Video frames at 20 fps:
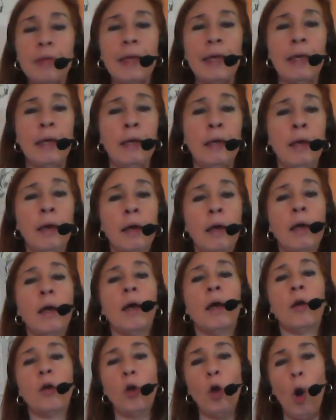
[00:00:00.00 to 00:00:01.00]
the
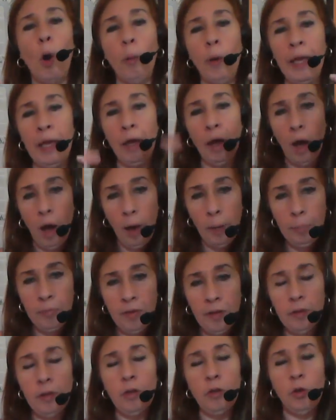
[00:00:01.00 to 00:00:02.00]
going up
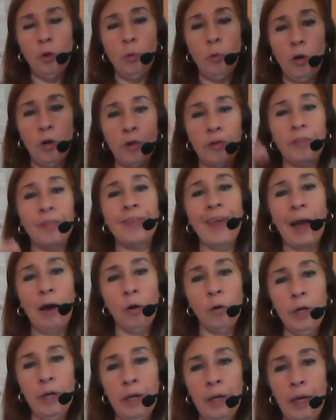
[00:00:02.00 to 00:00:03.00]
to the new earth,
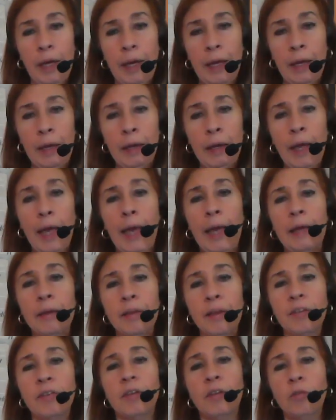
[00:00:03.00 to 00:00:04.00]
down and in,
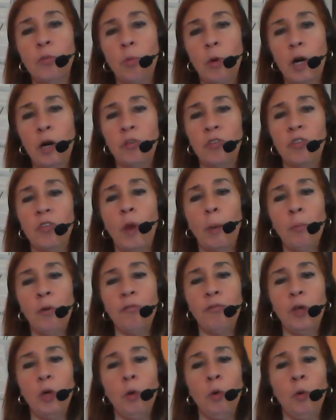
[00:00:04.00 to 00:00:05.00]
and this is where some
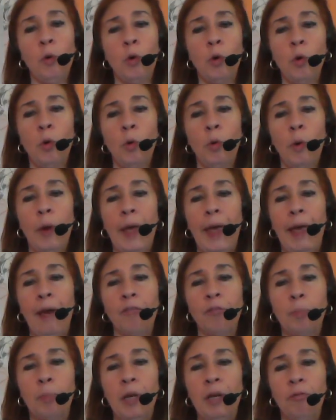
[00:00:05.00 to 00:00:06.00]
of you who
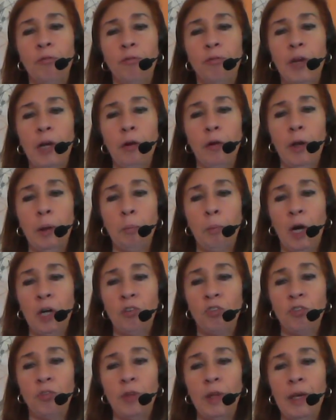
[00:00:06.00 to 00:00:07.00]
have been very
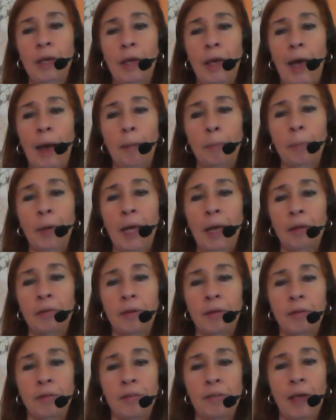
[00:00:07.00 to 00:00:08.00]
much the empath
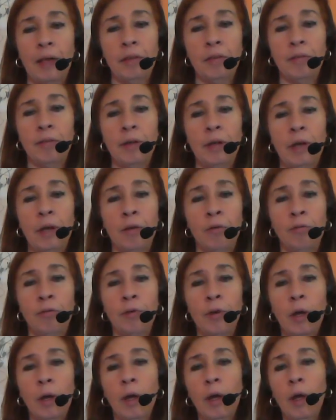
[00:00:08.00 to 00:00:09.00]
and sensitive
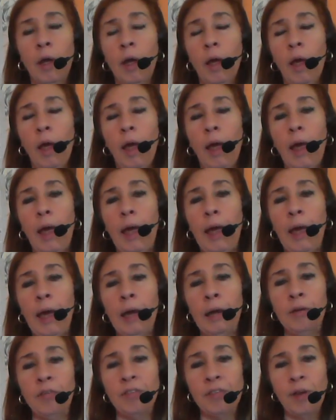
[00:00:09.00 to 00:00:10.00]

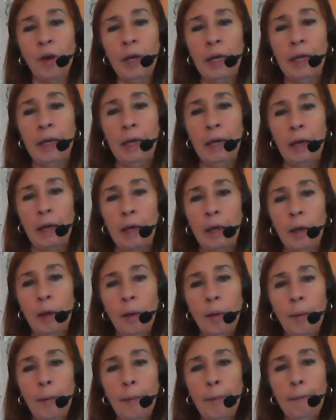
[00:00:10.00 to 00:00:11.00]
and psychic,
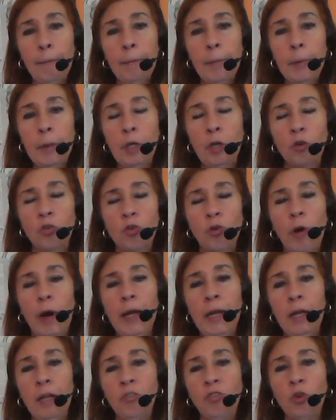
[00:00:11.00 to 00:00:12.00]
you're
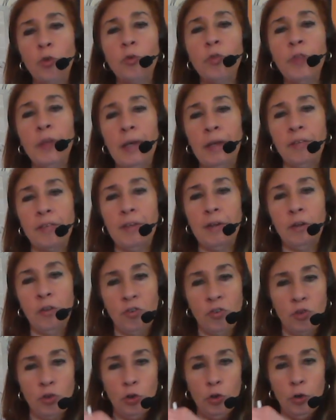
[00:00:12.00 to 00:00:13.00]
trying to do things in a
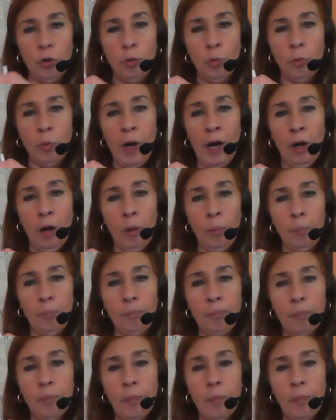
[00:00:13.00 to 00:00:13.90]
certain realm.